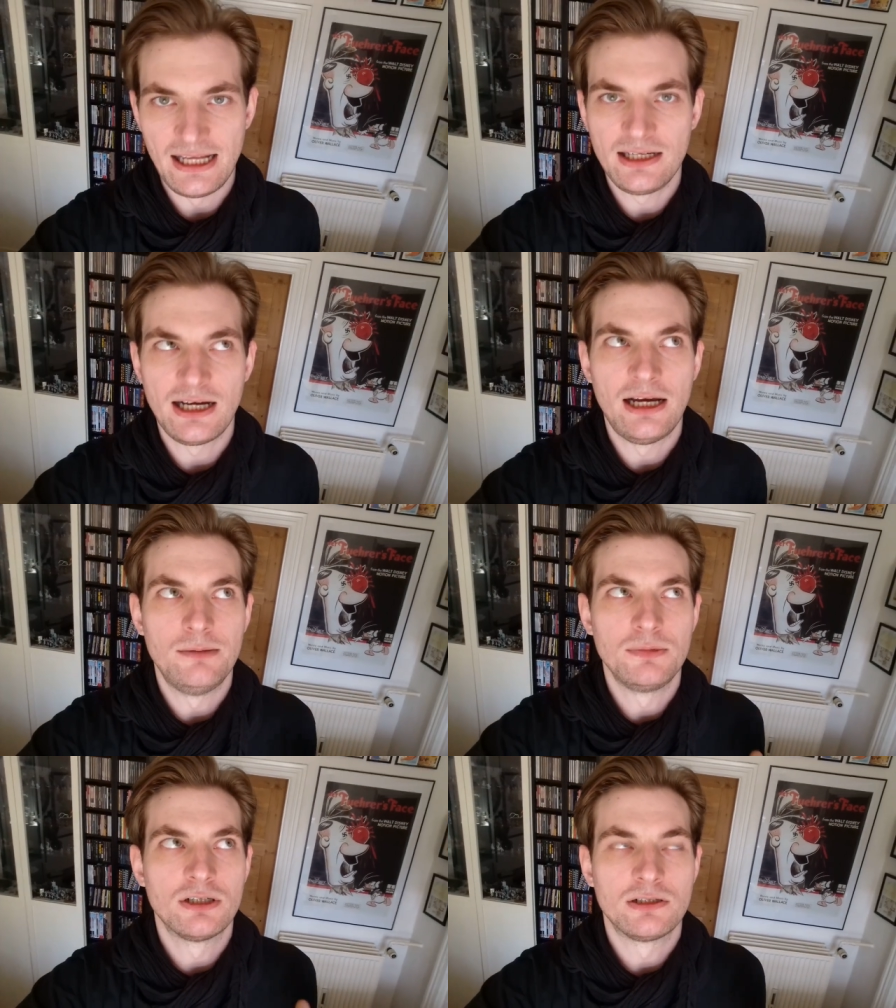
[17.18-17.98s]
And
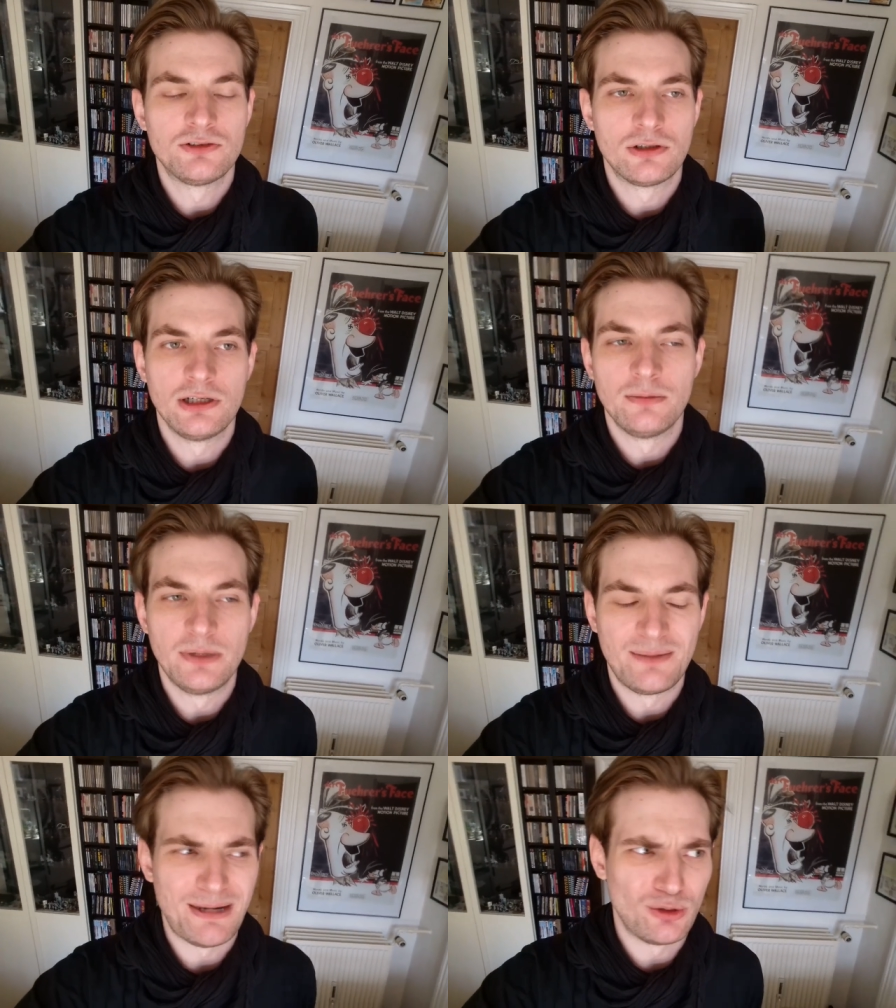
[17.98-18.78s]
I'm gonna talk a little
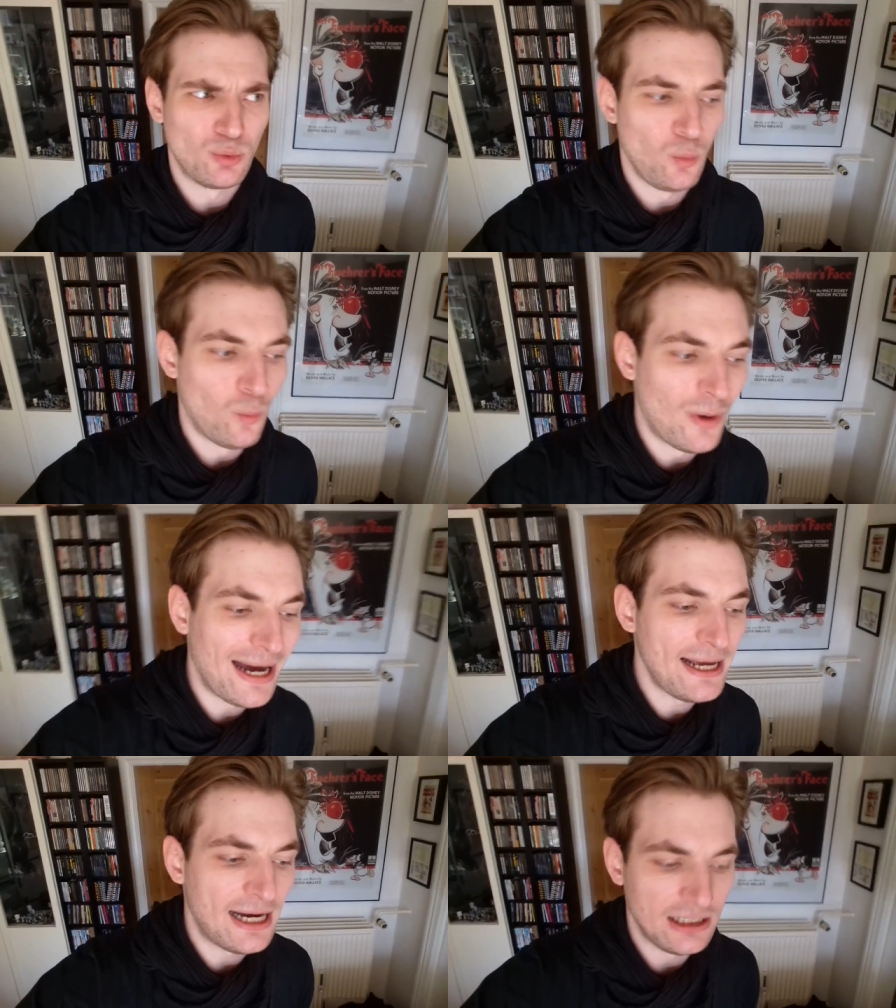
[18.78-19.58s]
bit about
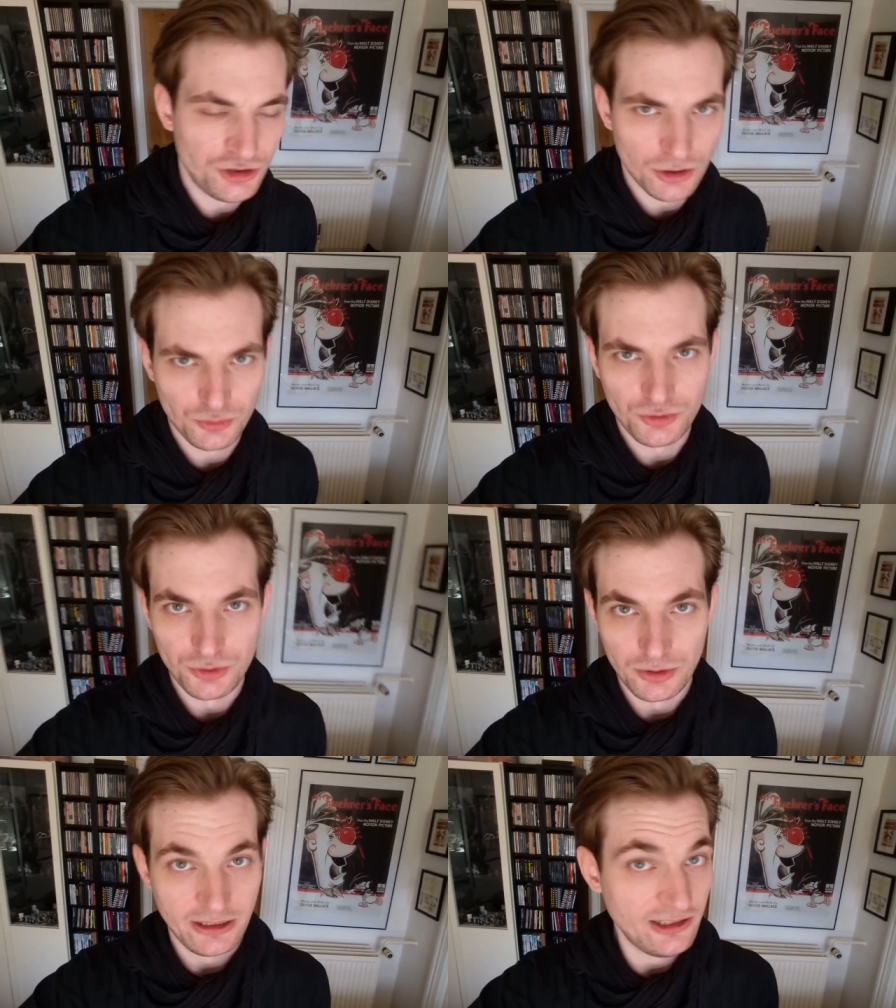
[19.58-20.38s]
why I chose
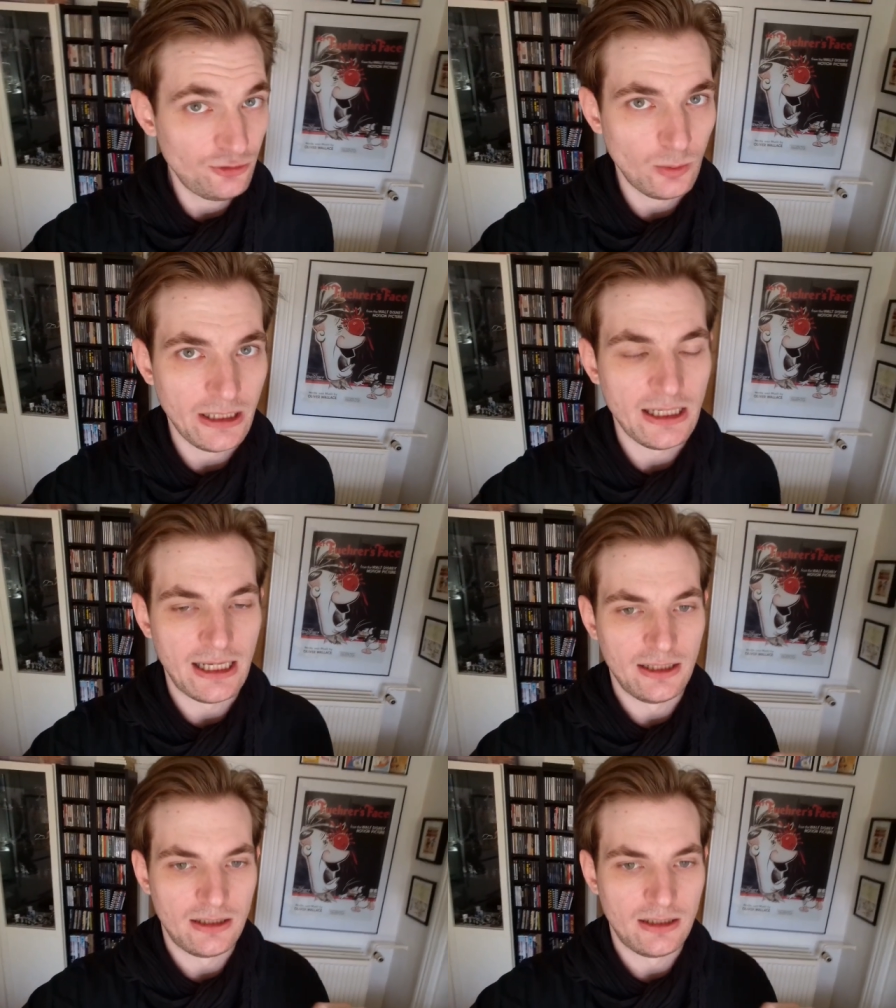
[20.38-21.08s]
to do it this way,